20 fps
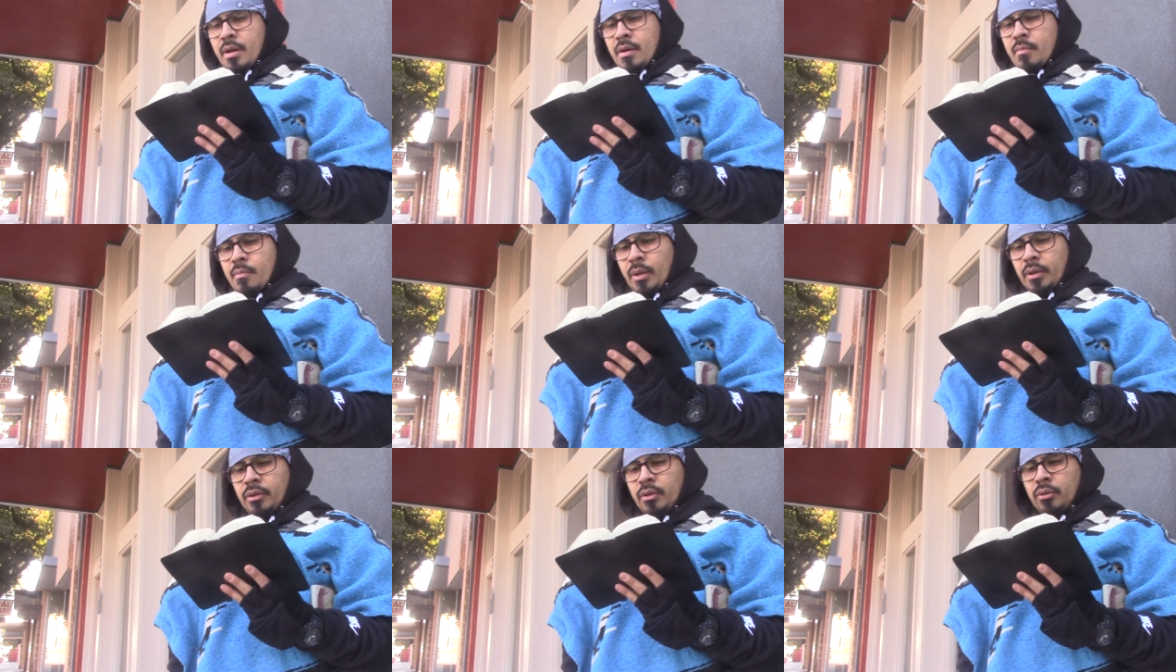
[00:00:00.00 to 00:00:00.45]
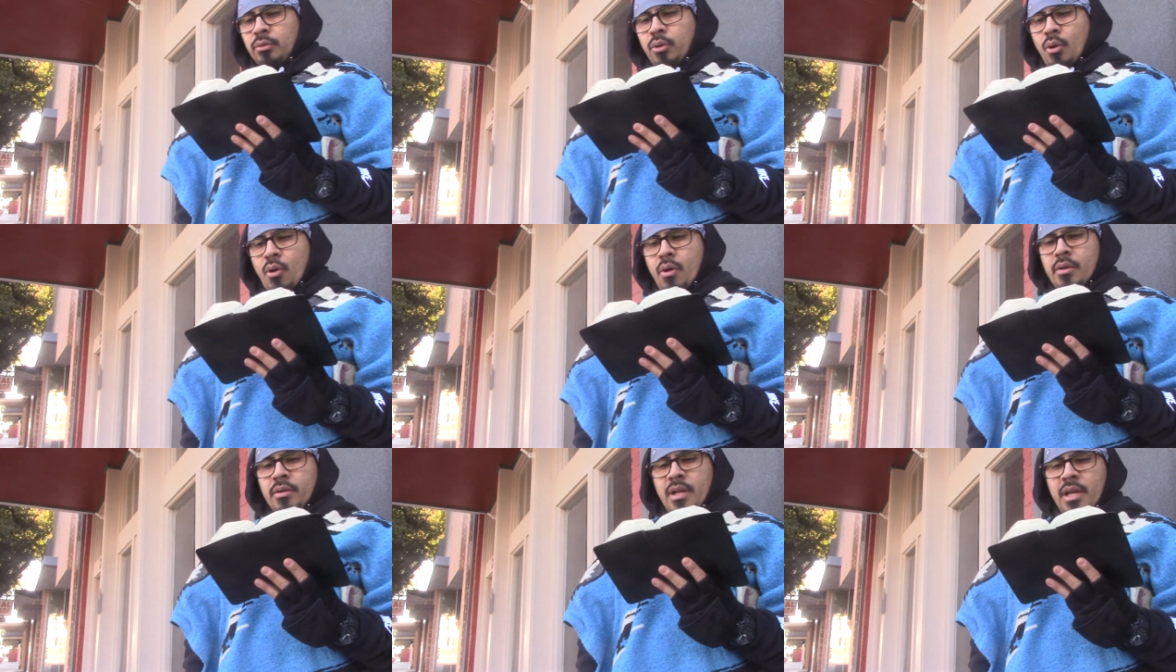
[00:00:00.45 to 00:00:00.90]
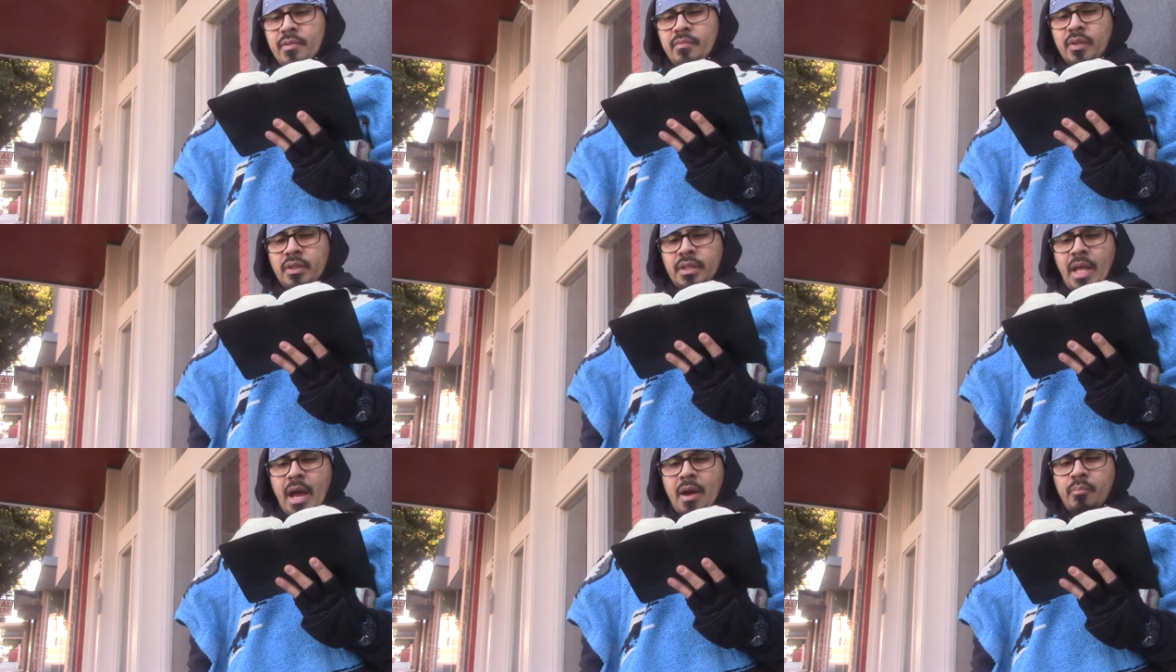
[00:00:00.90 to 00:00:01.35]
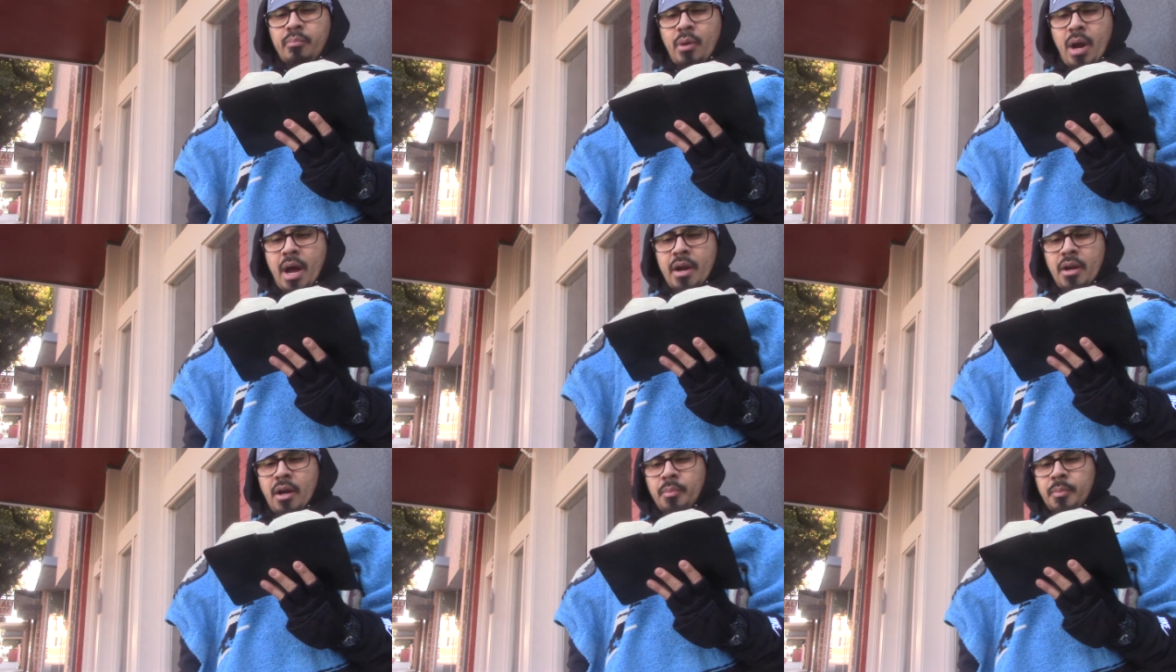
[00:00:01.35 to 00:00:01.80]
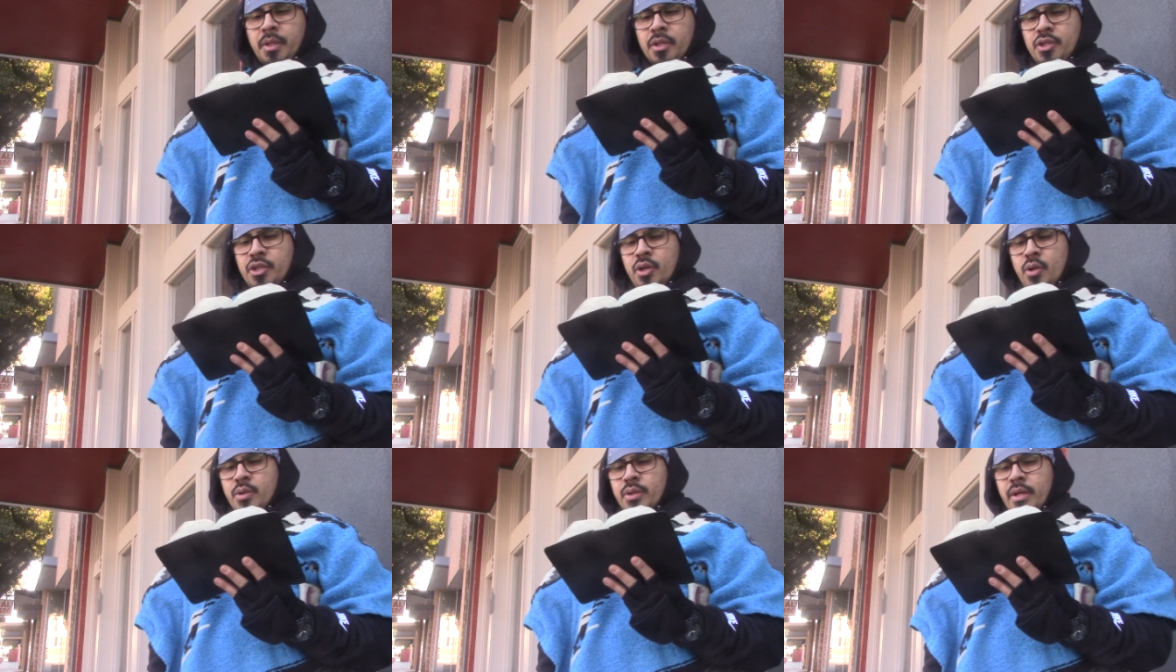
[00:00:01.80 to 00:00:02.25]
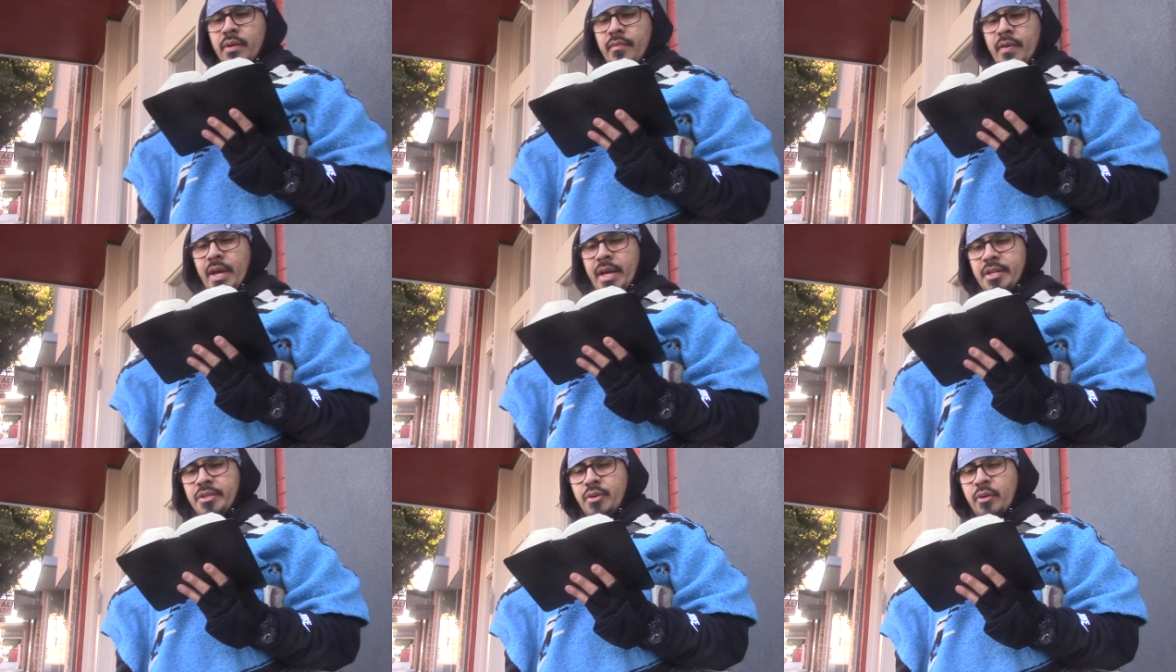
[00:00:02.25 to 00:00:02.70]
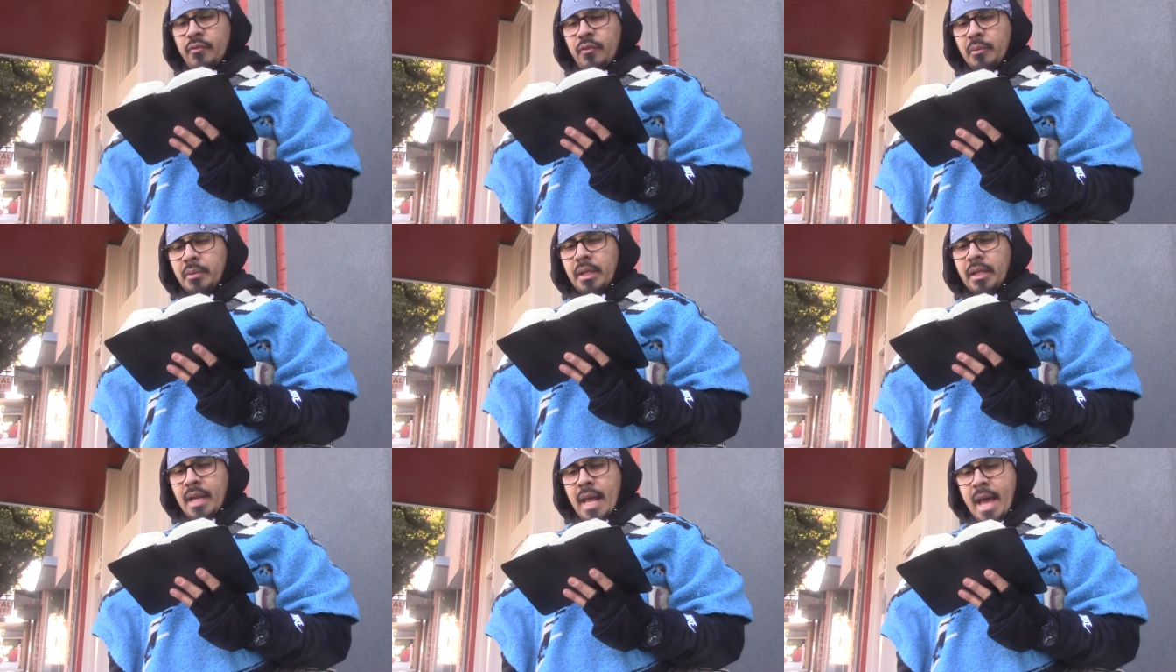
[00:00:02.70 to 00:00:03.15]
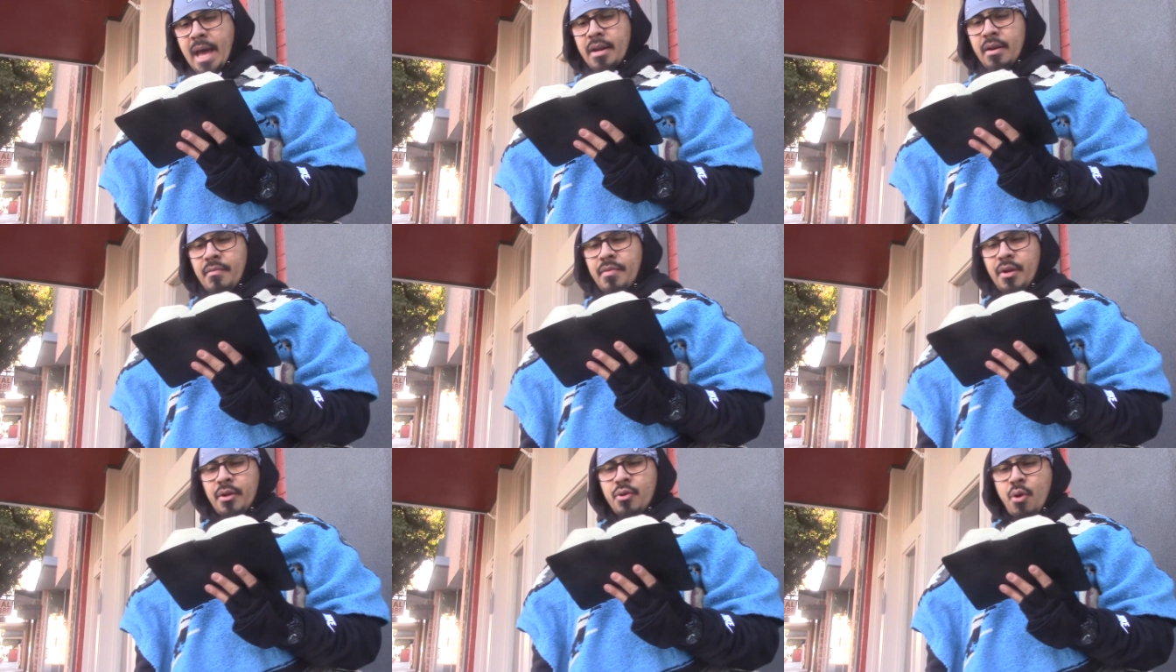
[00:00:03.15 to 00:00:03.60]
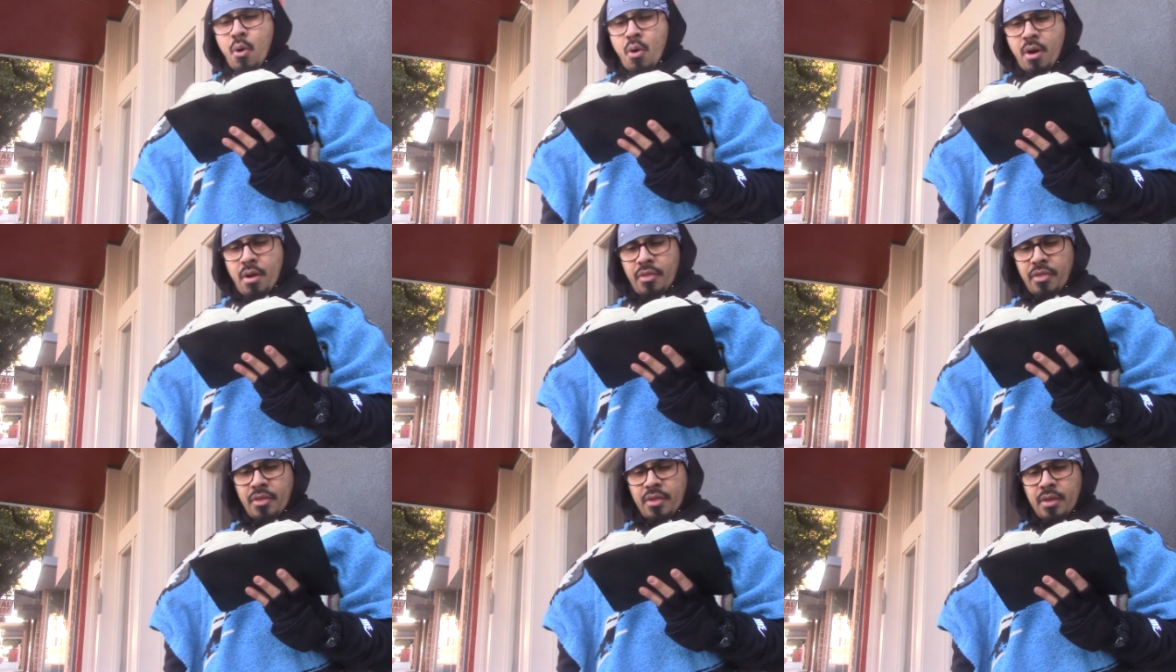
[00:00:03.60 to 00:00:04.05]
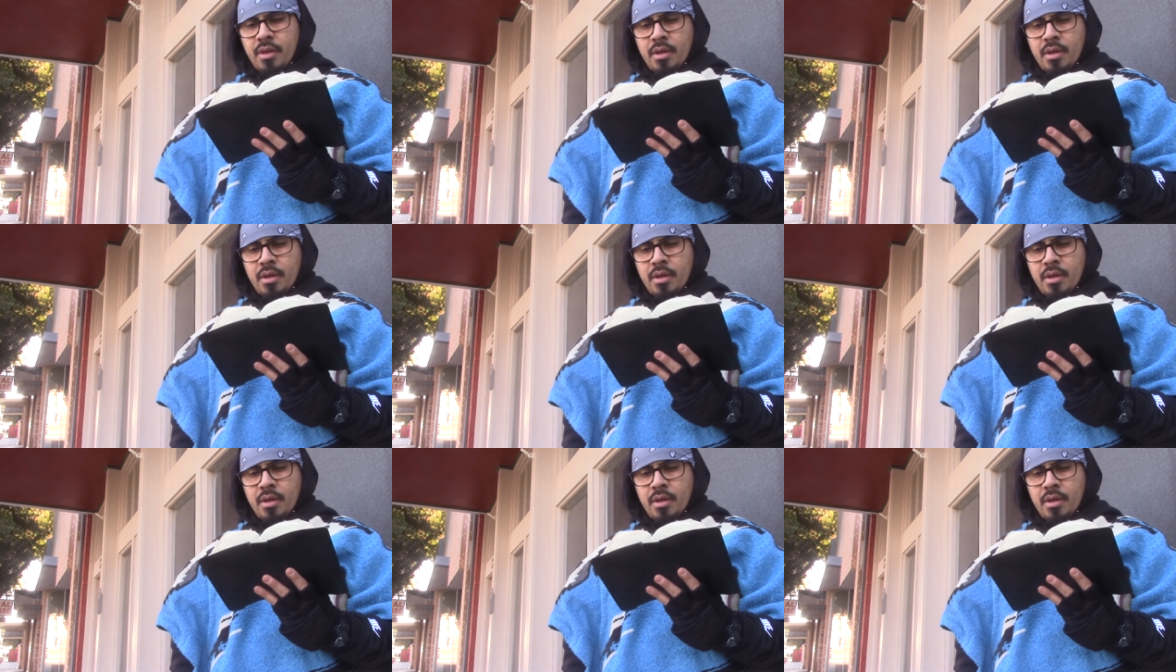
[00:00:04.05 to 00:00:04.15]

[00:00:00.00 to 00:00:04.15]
but the Lord liveth that brought up the children of Israel from the land of the north